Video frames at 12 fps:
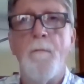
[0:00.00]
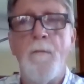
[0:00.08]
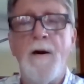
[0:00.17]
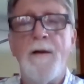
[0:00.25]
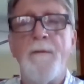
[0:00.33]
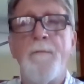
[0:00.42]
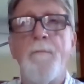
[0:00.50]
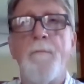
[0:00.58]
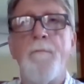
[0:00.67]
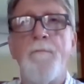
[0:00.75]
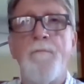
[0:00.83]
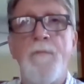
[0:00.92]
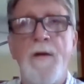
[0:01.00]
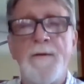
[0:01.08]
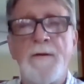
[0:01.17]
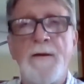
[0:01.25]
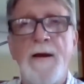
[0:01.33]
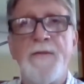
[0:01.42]
but
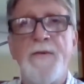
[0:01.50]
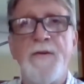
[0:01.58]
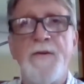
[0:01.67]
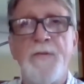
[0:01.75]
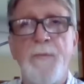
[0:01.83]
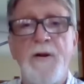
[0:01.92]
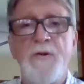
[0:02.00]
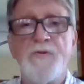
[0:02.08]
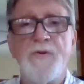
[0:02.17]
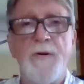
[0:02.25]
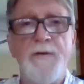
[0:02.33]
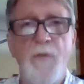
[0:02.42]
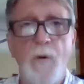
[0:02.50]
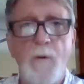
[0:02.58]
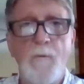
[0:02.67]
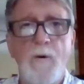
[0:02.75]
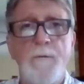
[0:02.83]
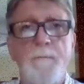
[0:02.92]
nonetheless, it's been a journey
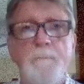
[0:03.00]
forward.